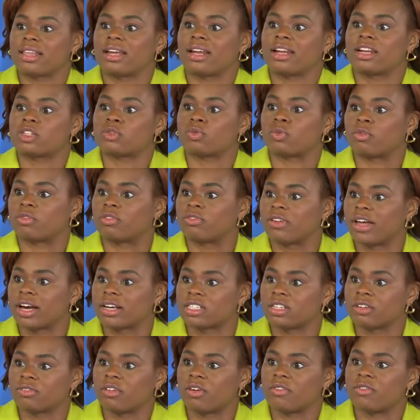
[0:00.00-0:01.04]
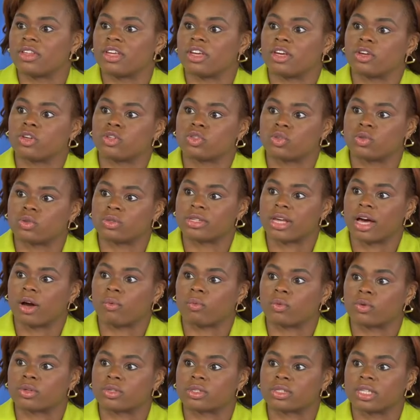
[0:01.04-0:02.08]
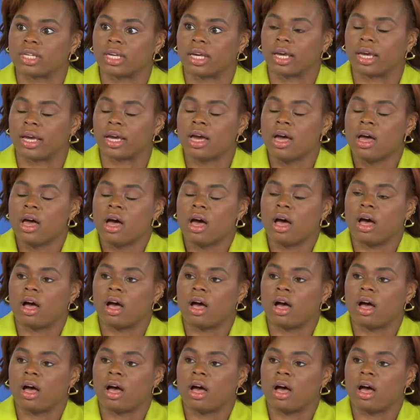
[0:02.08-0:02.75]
that it is reflective of the issues that we're seeing